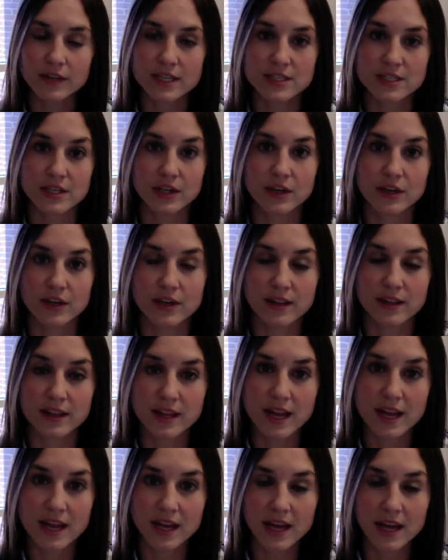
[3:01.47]
a good
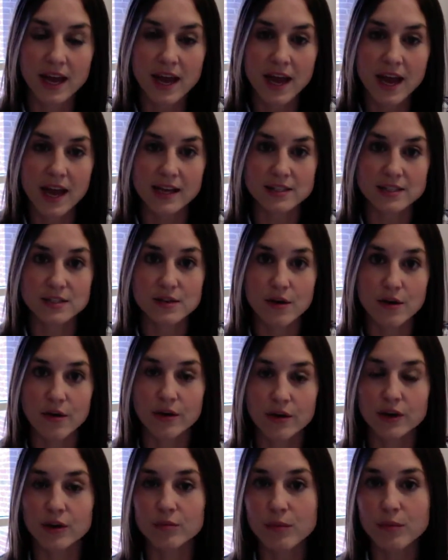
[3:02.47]
thing, and so
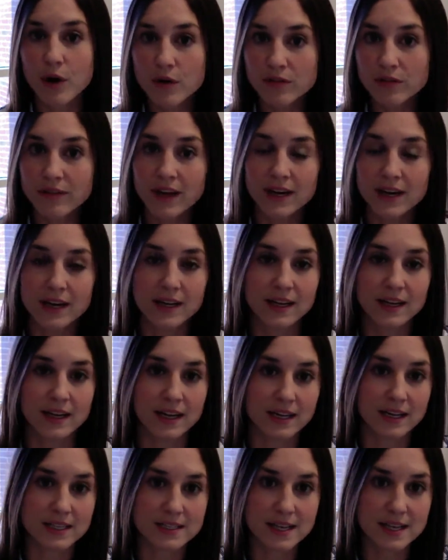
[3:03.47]
you're motivated and
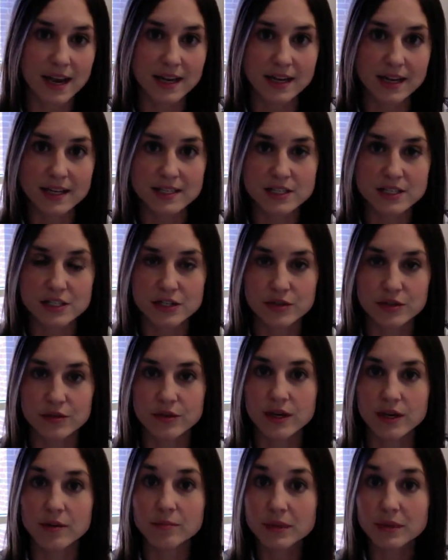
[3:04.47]
excited to
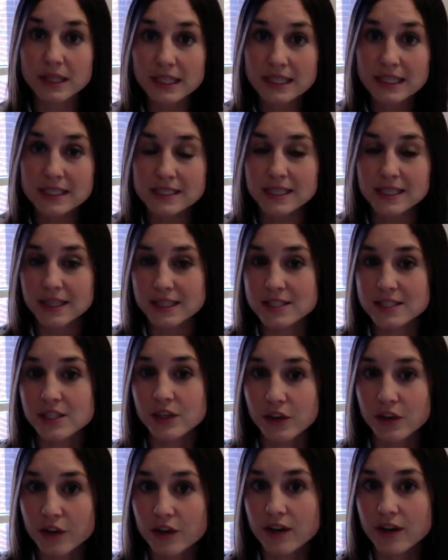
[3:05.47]
complete this
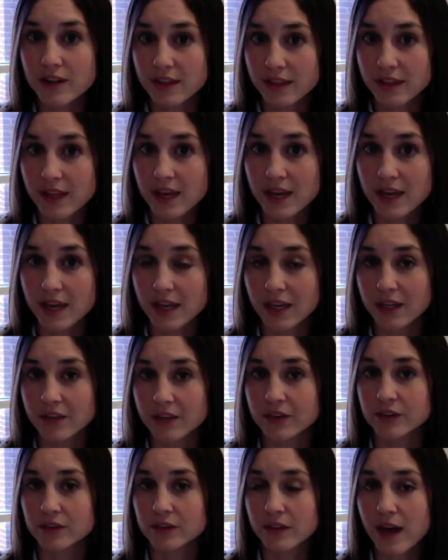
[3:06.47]
good thing in
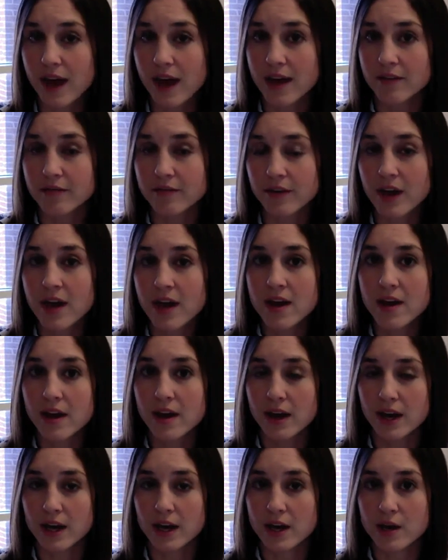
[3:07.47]
your life,
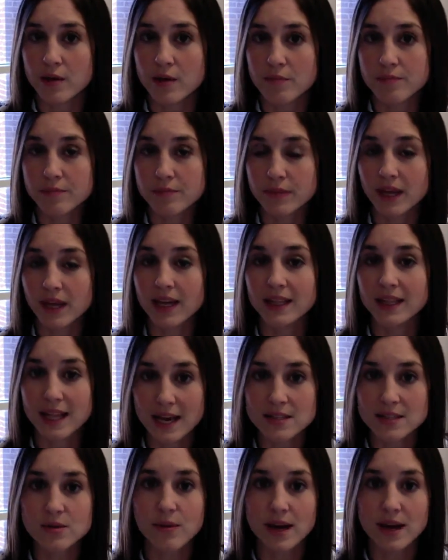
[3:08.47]
and
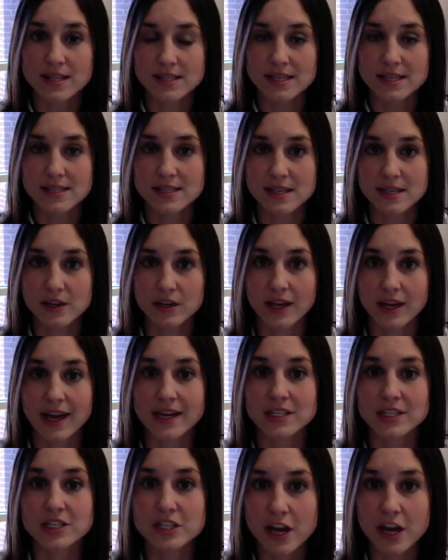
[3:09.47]
that's why it's considered
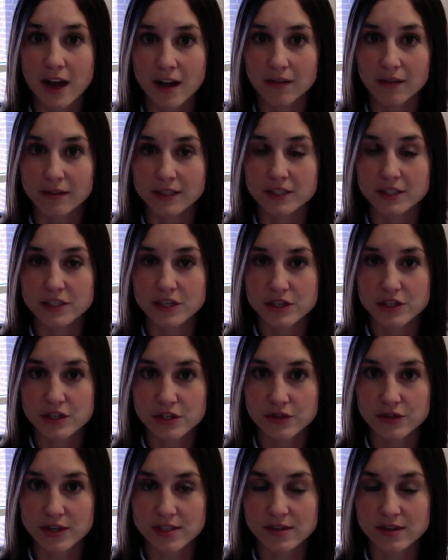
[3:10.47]
a challenge
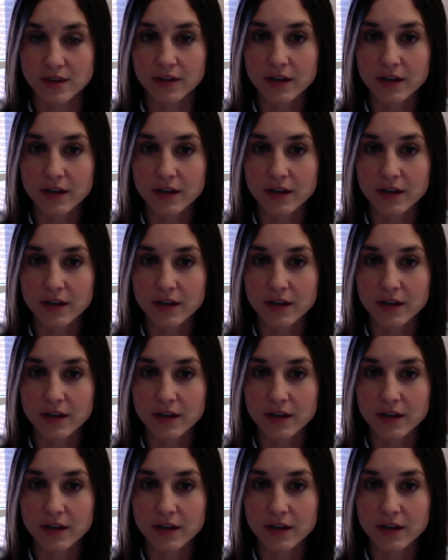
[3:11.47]
stressor.